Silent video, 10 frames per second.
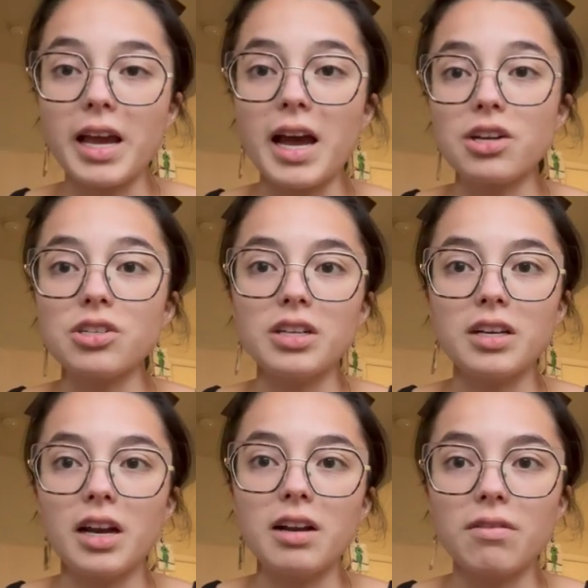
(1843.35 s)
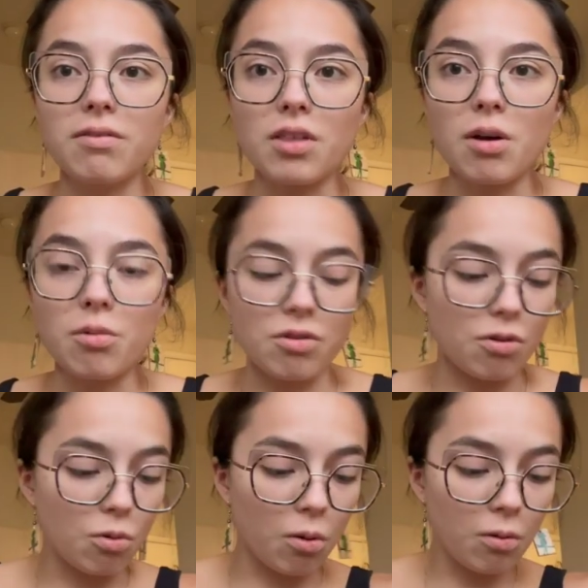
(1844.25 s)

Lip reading: actually kind of thought was cool,